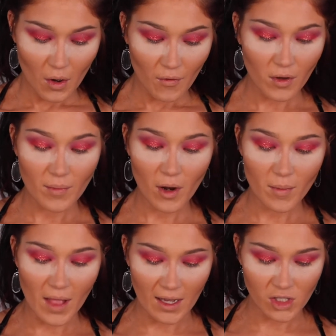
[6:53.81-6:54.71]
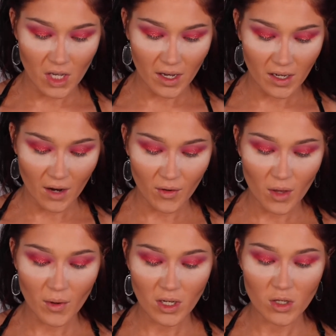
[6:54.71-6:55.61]
For the bottom lash line, I really
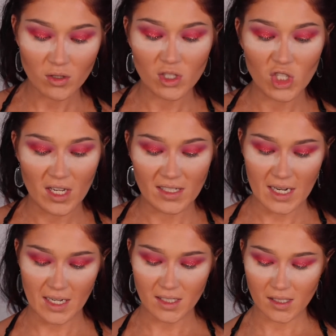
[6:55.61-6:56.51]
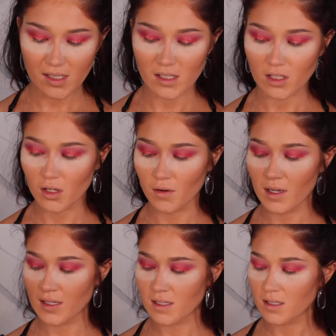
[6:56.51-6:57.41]
want to use the shade Dance. So
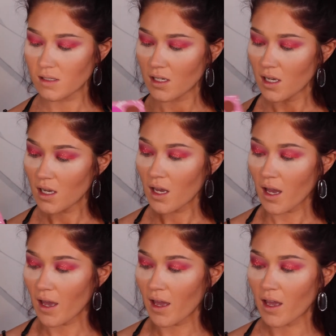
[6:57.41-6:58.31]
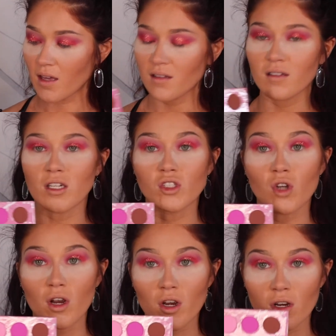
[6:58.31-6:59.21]
it's the
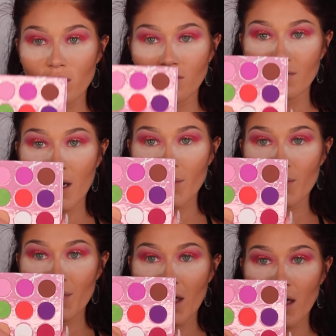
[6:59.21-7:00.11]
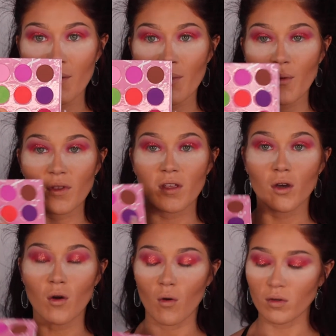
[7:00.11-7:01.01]
darker vibrant pink, but with
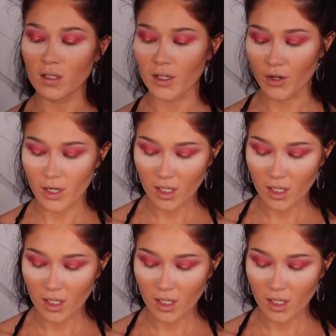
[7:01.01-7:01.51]
gold glitter in